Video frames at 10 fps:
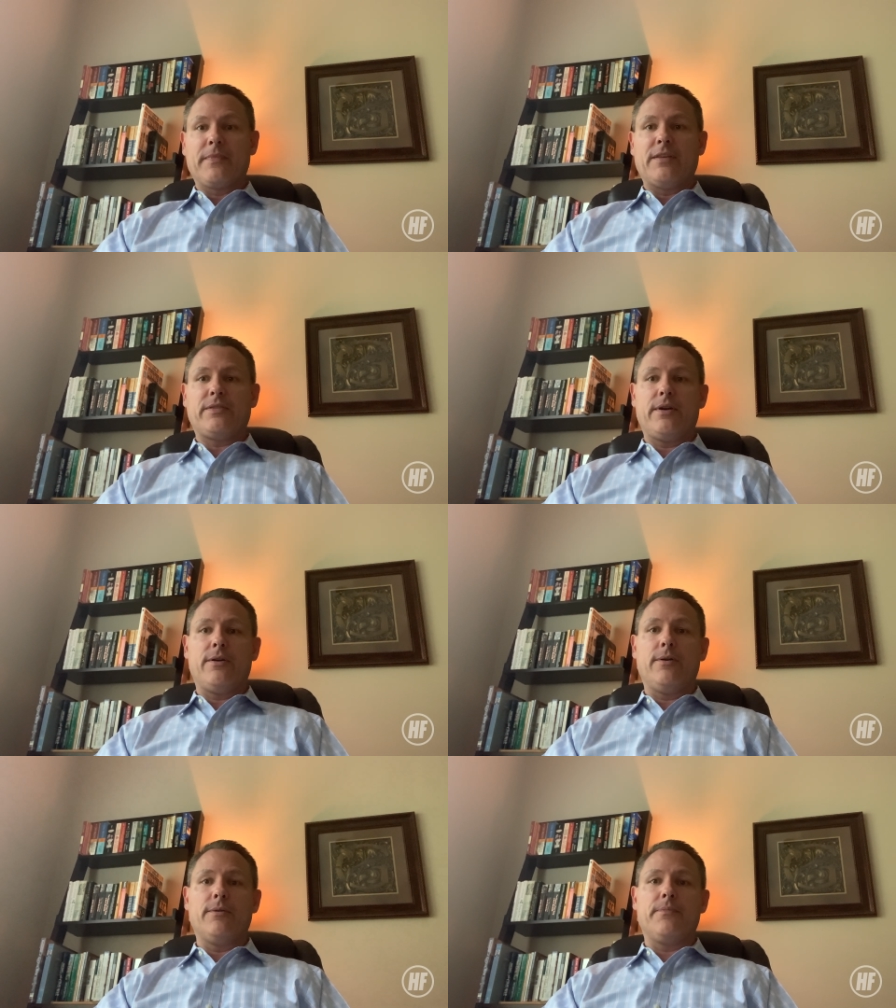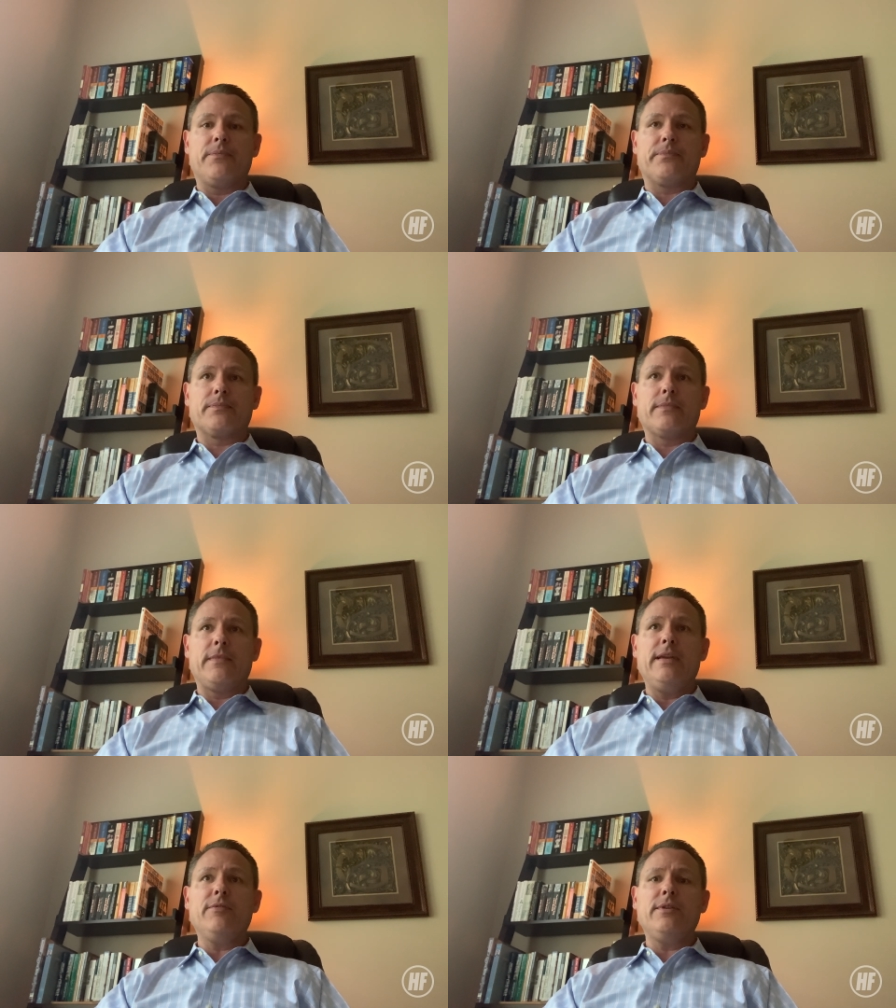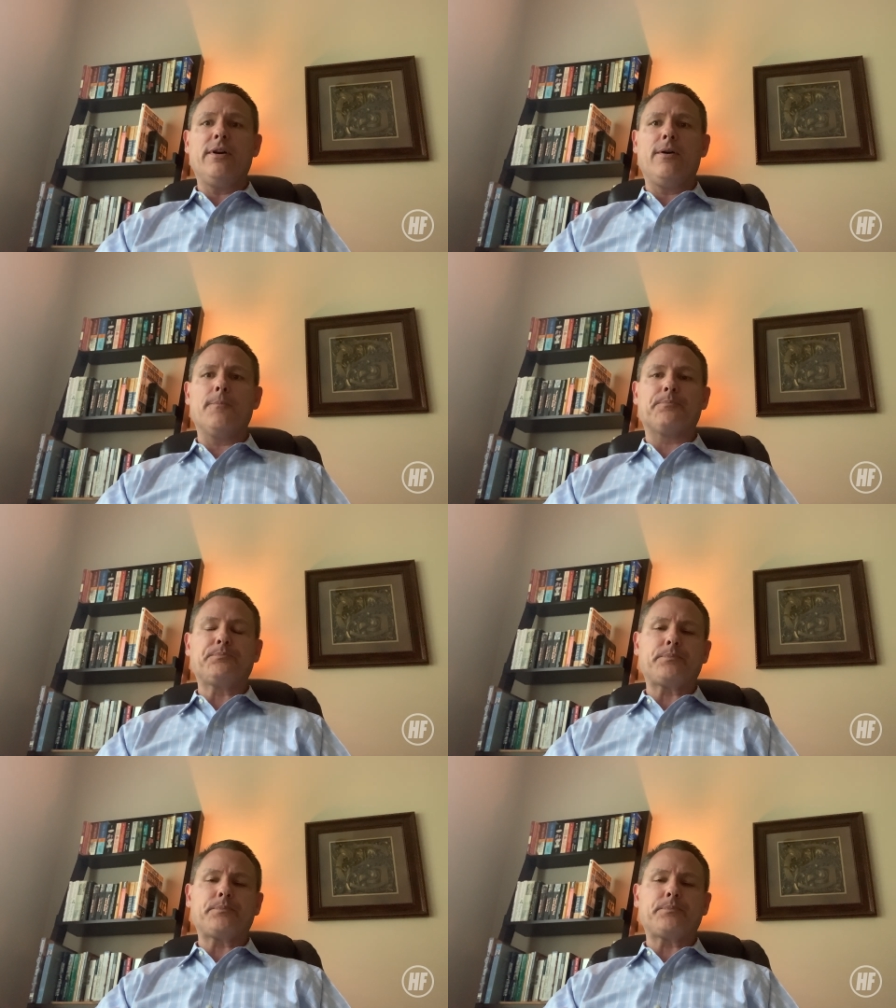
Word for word: So even though